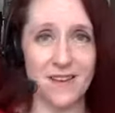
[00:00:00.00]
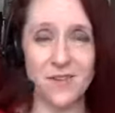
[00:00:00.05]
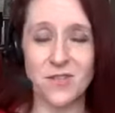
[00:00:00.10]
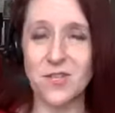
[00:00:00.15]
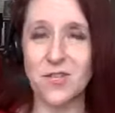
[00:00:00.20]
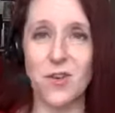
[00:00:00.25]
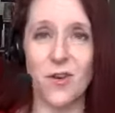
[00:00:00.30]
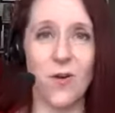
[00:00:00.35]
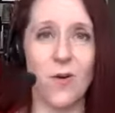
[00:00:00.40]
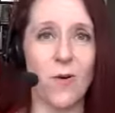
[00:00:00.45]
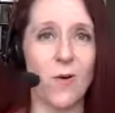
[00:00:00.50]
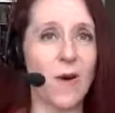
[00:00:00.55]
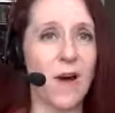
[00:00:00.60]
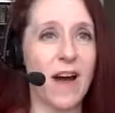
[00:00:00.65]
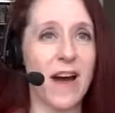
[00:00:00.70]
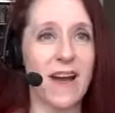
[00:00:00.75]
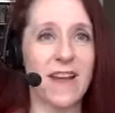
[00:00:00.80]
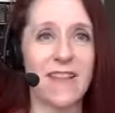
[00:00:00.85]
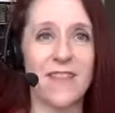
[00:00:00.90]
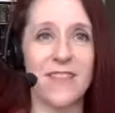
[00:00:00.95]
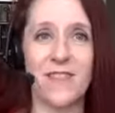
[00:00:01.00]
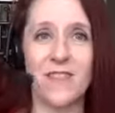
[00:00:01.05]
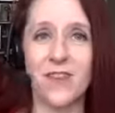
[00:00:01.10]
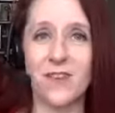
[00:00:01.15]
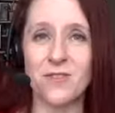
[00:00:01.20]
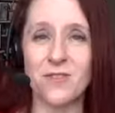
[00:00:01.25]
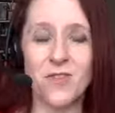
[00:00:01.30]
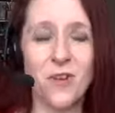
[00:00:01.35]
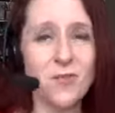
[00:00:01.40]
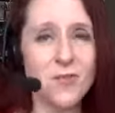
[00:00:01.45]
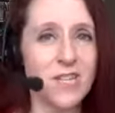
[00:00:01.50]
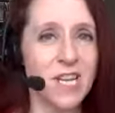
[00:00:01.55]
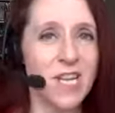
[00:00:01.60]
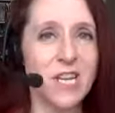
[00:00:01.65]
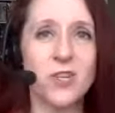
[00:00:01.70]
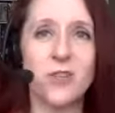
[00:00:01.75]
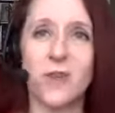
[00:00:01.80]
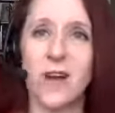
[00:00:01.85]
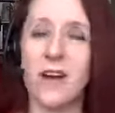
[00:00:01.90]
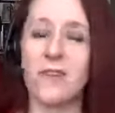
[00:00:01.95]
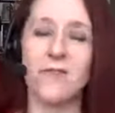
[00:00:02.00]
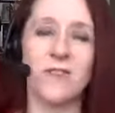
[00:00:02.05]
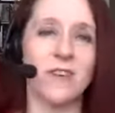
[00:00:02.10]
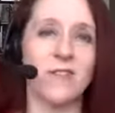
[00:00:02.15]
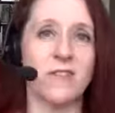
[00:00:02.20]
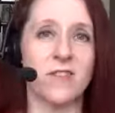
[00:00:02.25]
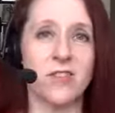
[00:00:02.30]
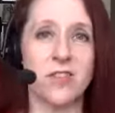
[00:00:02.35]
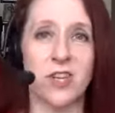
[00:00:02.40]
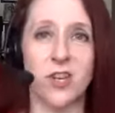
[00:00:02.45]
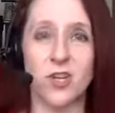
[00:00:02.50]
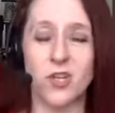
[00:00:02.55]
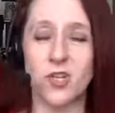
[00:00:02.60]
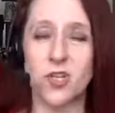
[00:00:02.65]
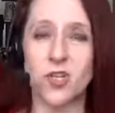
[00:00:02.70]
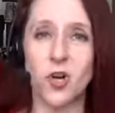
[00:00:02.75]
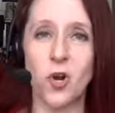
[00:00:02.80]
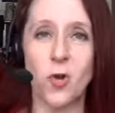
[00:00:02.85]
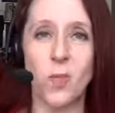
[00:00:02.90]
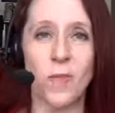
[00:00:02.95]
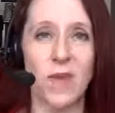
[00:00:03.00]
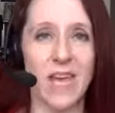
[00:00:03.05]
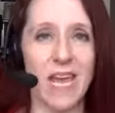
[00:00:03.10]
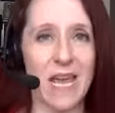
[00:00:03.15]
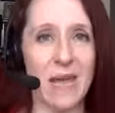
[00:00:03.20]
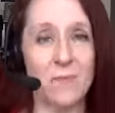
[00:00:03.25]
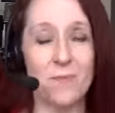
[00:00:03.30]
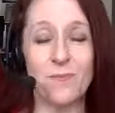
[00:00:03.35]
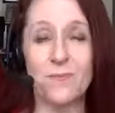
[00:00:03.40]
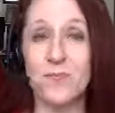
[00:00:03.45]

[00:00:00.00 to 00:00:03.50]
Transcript: So there's no teacher out there that's going to show me a